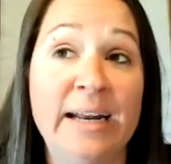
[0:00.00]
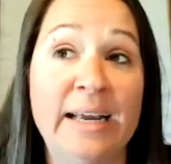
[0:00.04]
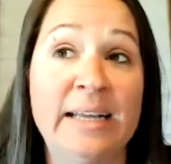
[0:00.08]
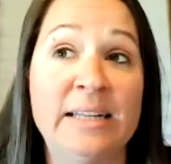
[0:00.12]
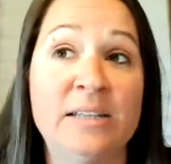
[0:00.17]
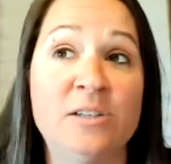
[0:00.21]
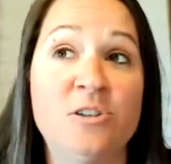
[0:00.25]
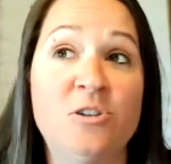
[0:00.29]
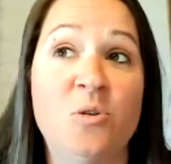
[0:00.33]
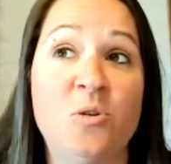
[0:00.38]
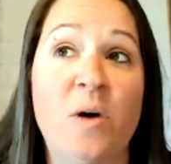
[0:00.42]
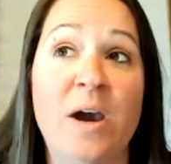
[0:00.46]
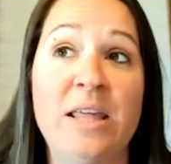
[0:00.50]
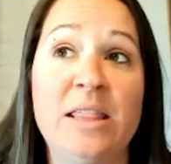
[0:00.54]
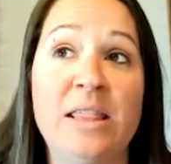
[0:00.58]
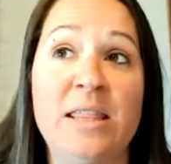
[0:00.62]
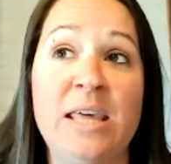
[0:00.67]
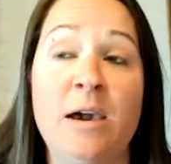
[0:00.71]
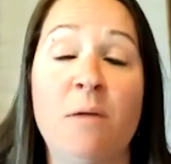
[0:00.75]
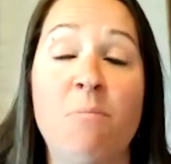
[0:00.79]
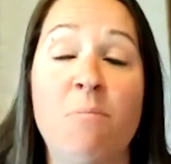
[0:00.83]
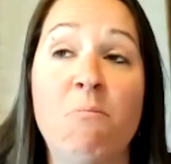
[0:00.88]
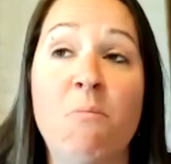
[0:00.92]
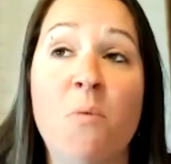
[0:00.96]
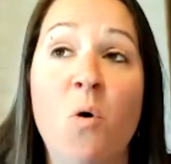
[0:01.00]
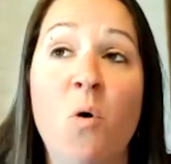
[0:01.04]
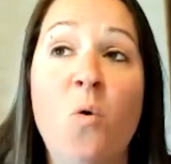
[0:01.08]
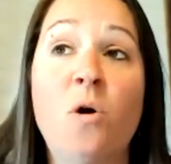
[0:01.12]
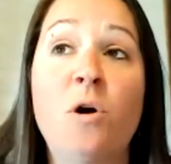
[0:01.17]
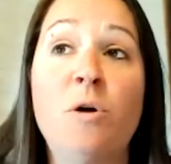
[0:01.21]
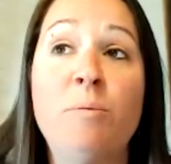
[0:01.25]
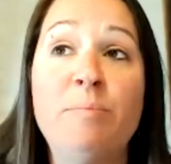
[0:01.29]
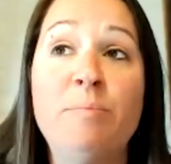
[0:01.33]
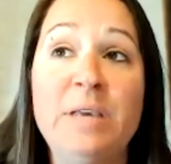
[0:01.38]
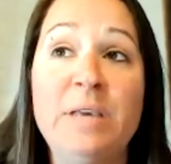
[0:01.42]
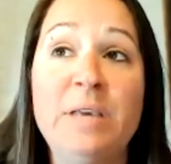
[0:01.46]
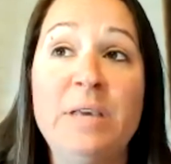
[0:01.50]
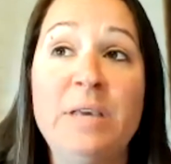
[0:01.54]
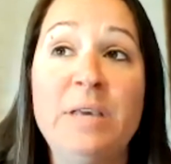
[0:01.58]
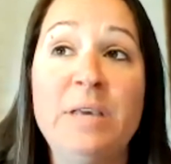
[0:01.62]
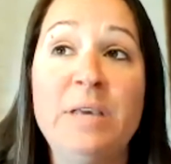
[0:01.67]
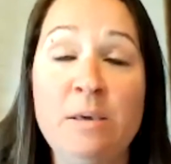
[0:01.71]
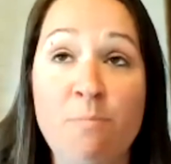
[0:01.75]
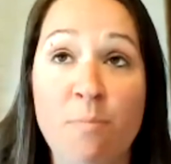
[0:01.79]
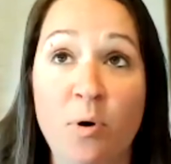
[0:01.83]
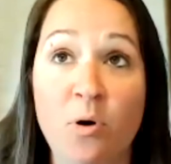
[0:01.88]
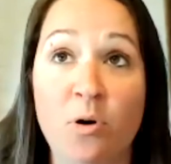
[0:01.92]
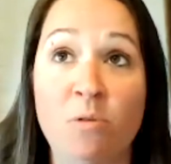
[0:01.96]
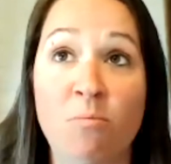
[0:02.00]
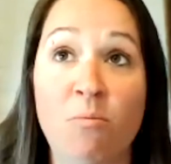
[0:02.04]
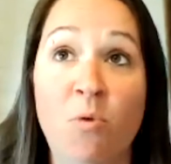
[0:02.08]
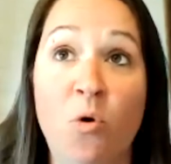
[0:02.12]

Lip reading: And so I think more people,